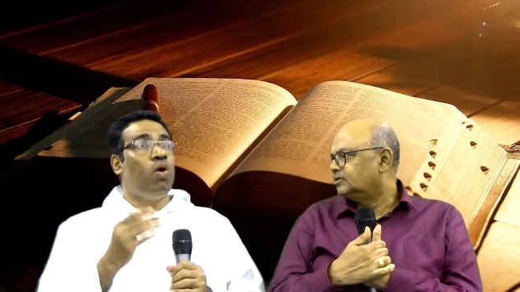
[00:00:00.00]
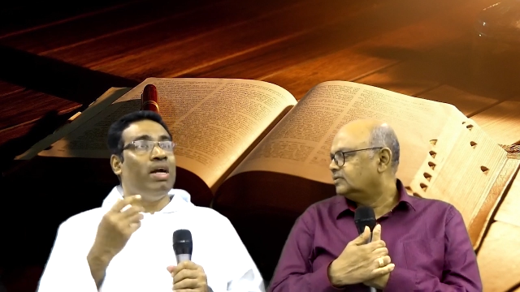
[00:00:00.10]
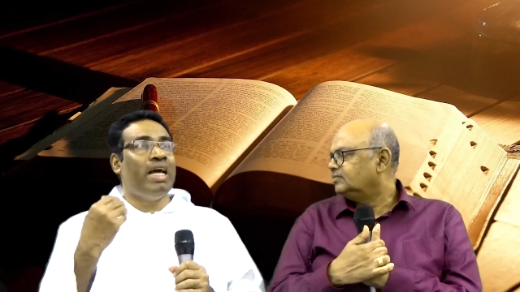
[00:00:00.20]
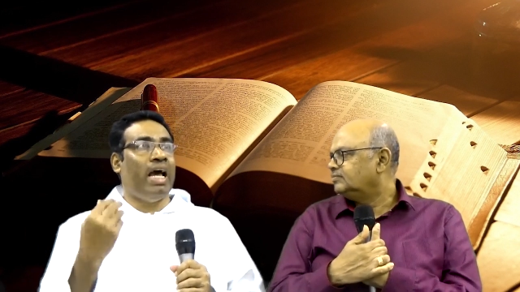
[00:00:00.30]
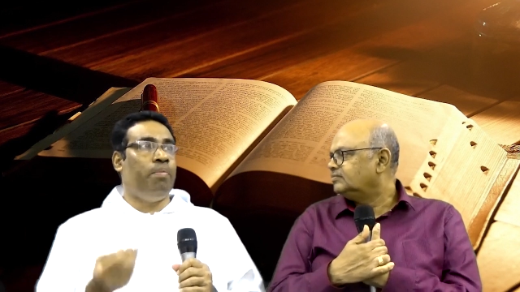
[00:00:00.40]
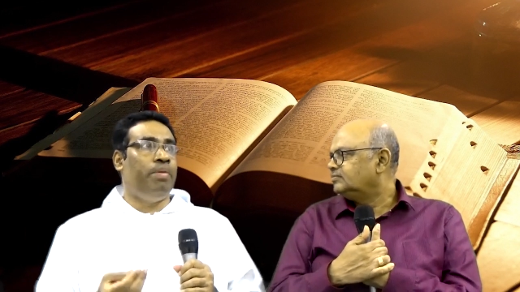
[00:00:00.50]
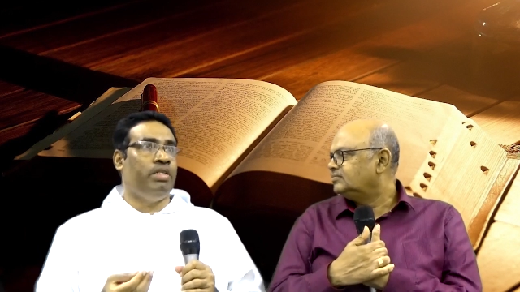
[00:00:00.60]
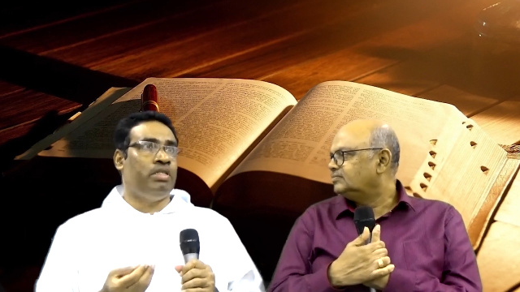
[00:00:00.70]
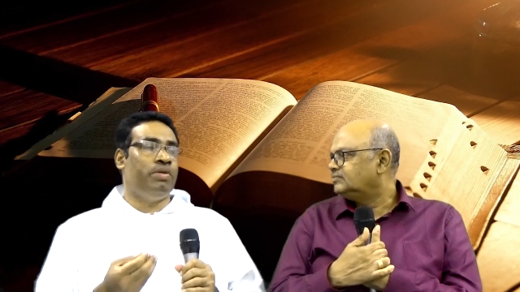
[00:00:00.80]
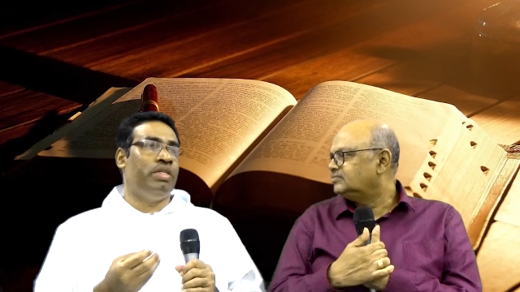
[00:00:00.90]
Speaker 1: what
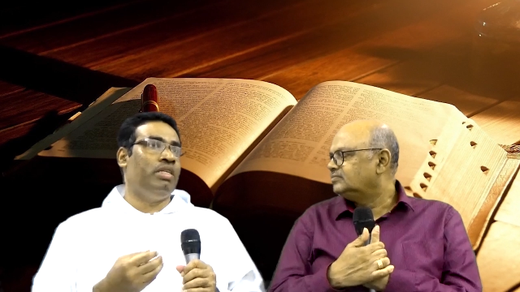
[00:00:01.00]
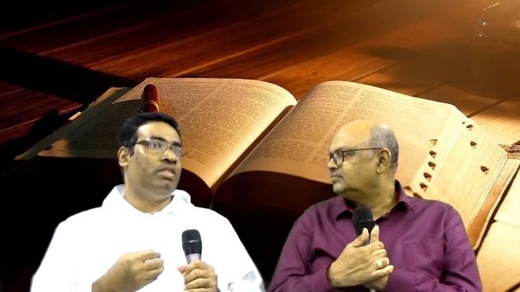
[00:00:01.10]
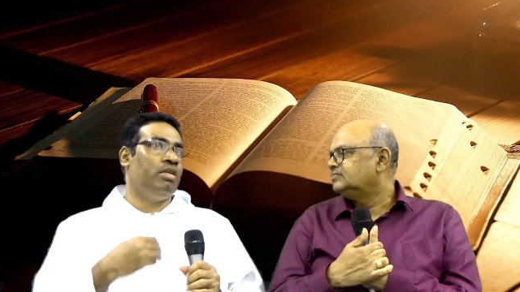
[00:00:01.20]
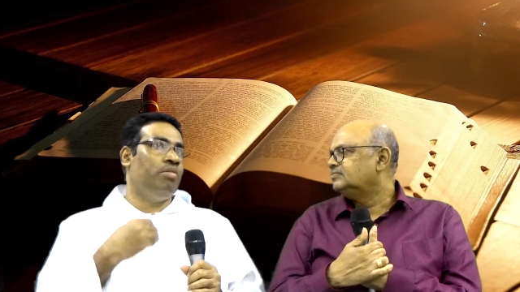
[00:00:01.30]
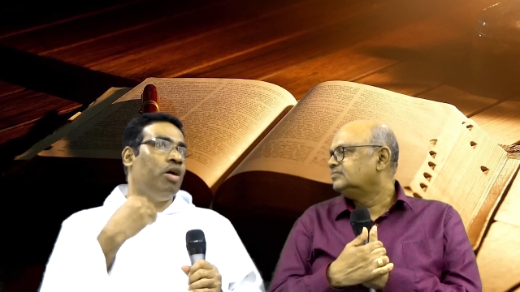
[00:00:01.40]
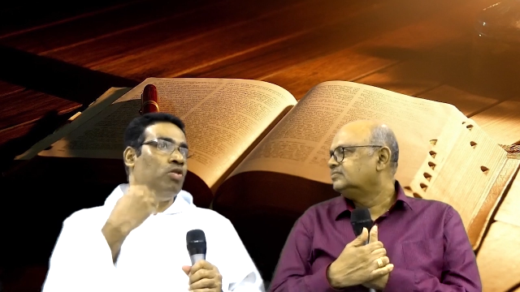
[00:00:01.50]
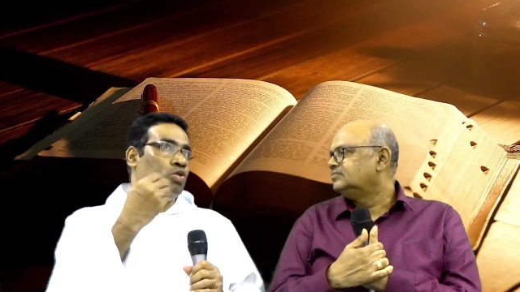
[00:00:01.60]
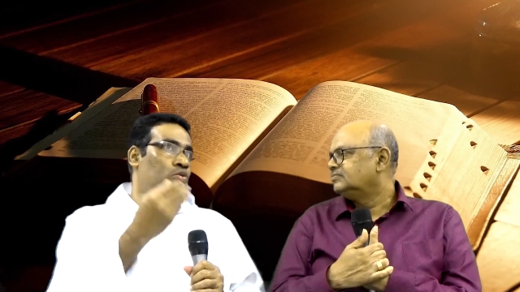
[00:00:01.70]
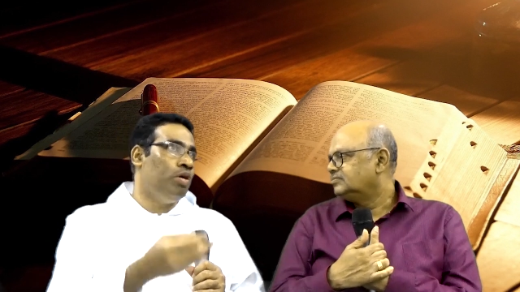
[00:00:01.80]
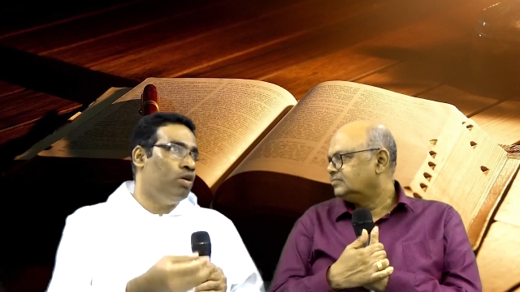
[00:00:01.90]
happens when there is a mouth
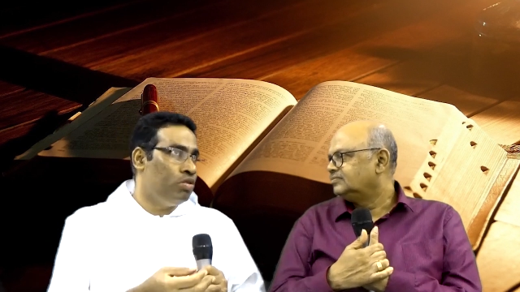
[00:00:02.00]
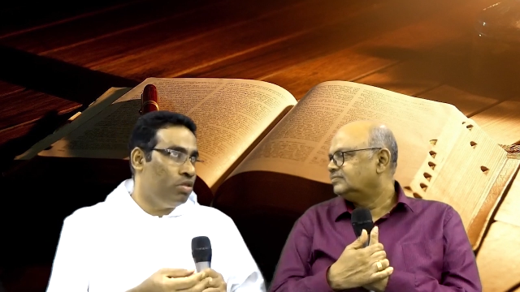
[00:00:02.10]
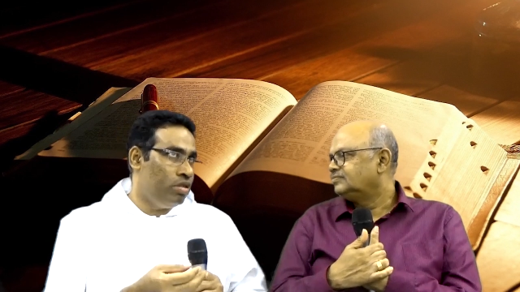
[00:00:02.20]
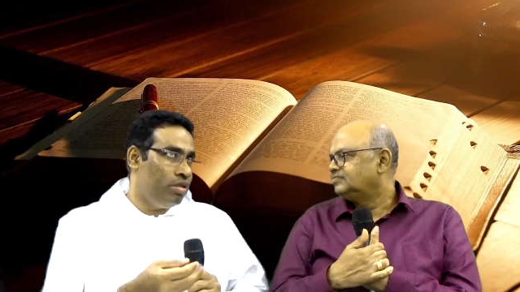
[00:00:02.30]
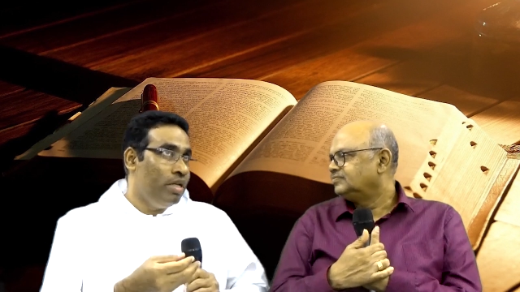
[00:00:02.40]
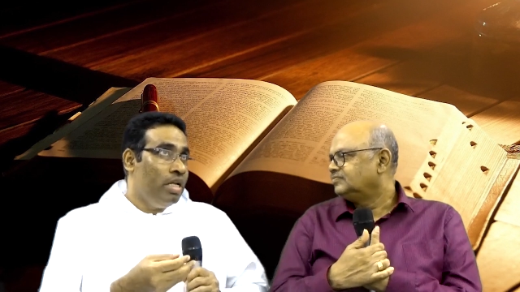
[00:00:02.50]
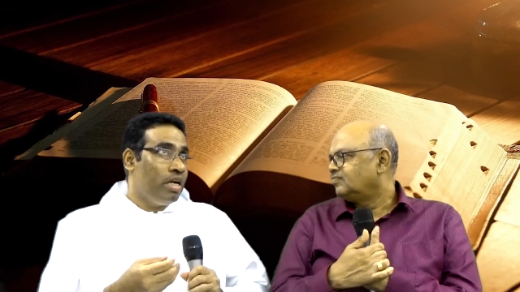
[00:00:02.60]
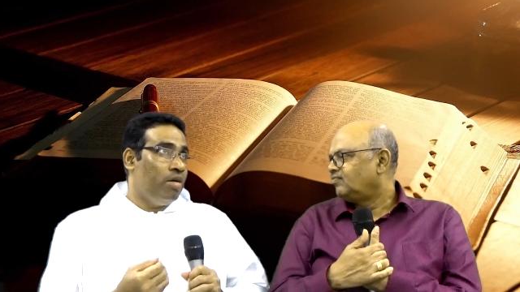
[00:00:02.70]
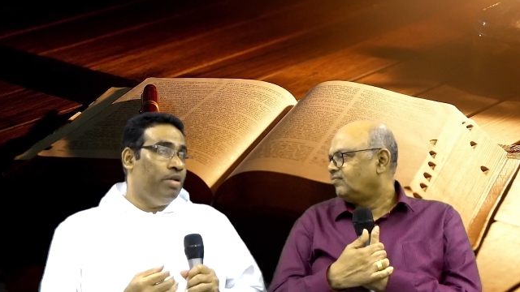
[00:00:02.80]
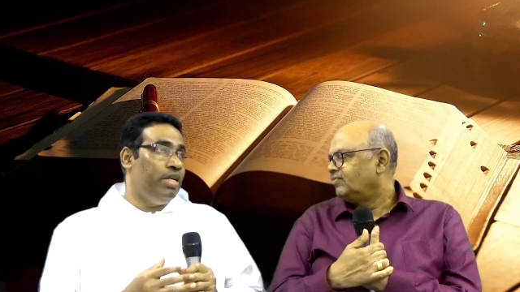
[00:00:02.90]
to mouth uh,
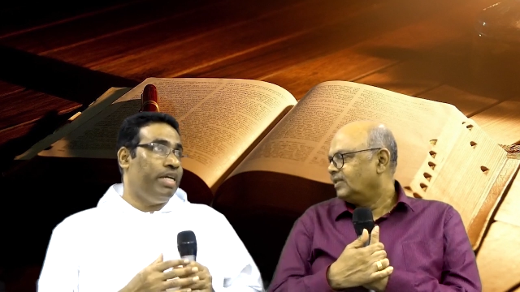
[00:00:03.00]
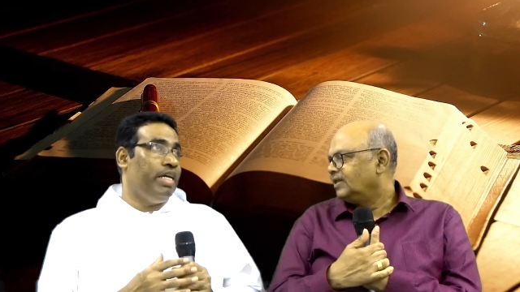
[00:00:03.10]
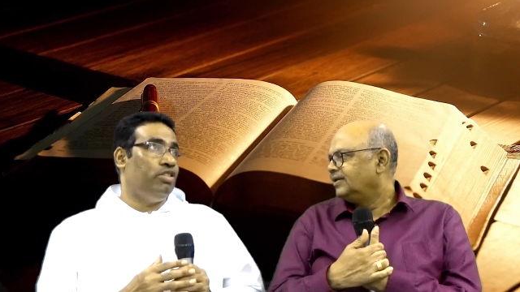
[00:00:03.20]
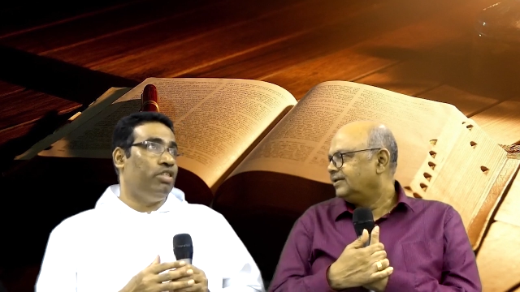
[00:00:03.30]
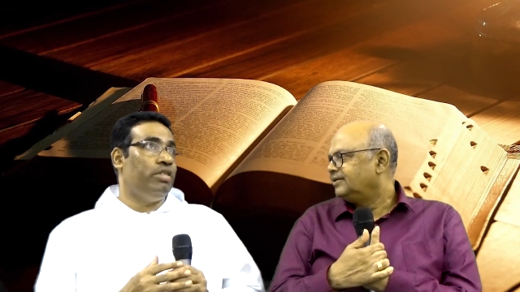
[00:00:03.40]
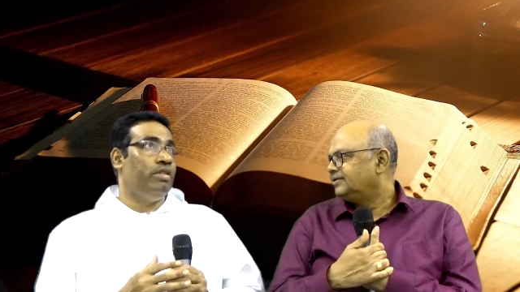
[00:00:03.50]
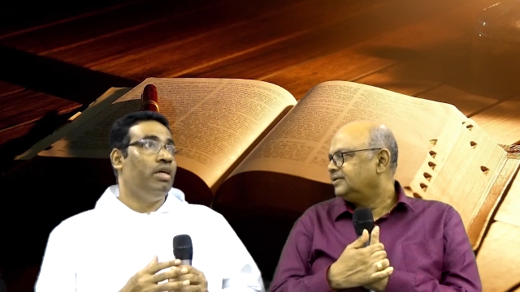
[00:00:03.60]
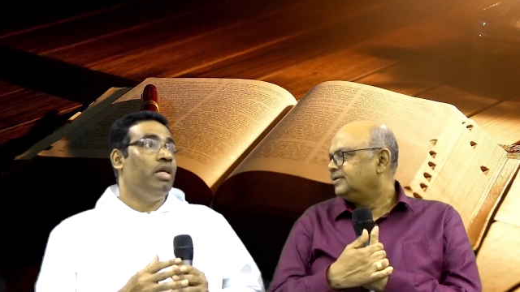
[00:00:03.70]
communication?